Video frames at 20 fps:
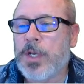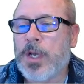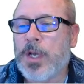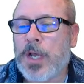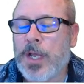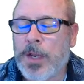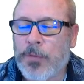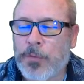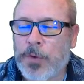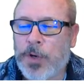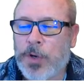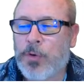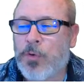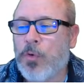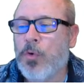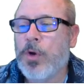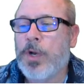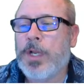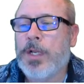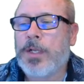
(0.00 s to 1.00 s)
in
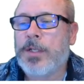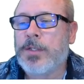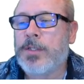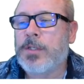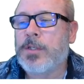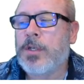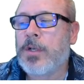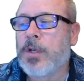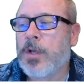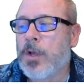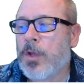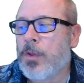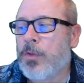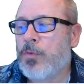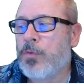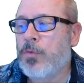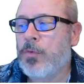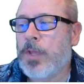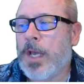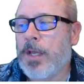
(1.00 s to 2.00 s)
recordings
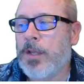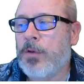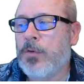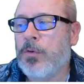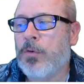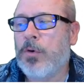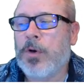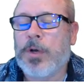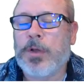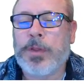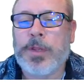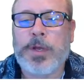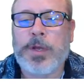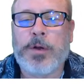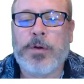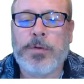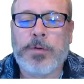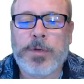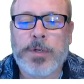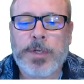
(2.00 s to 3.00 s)
through that URL
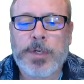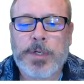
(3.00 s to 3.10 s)
there.